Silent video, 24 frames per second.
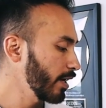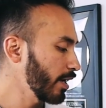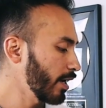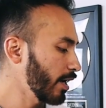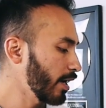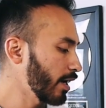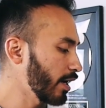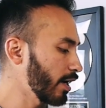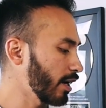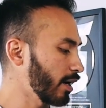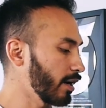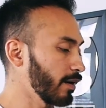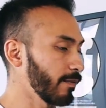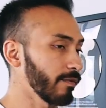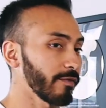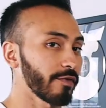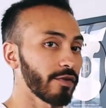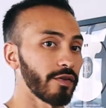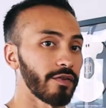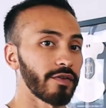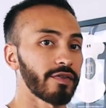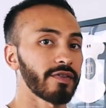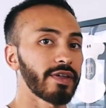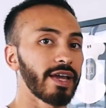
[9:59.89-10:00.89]
So
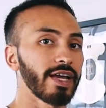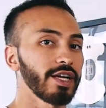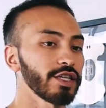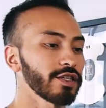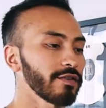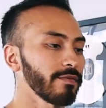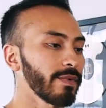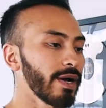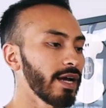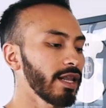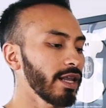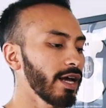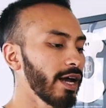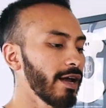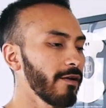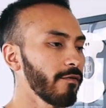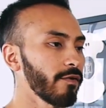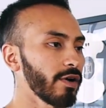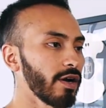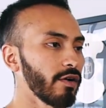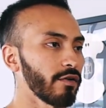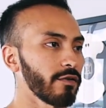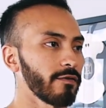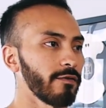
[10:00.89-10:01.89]
the stage of my life
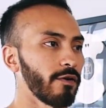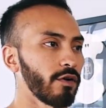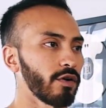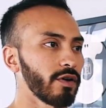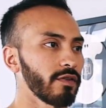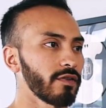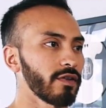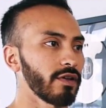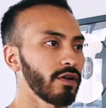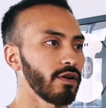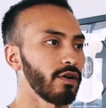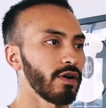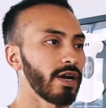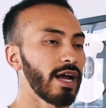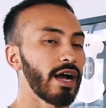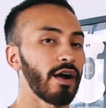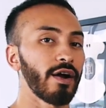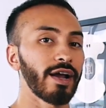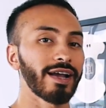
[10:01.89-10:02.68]
when I was focusing on how I